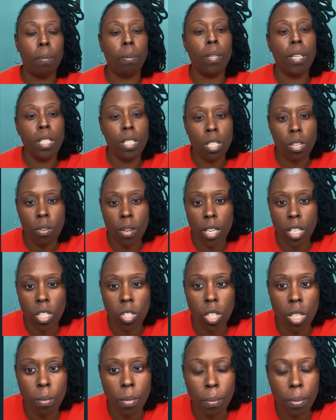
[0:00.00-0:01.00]
please create a
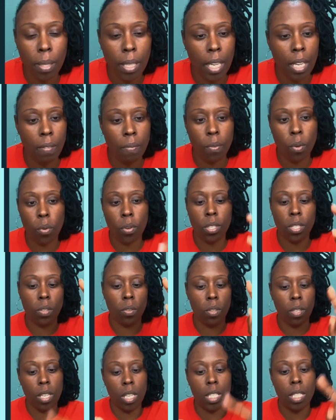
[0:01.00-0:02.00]
treatment plan focusing
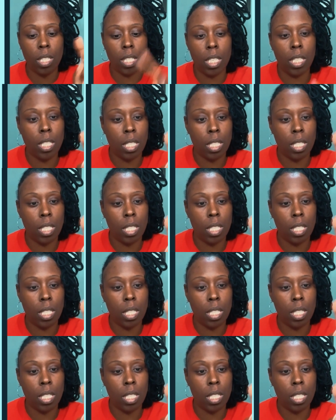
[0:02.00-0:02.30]
on this,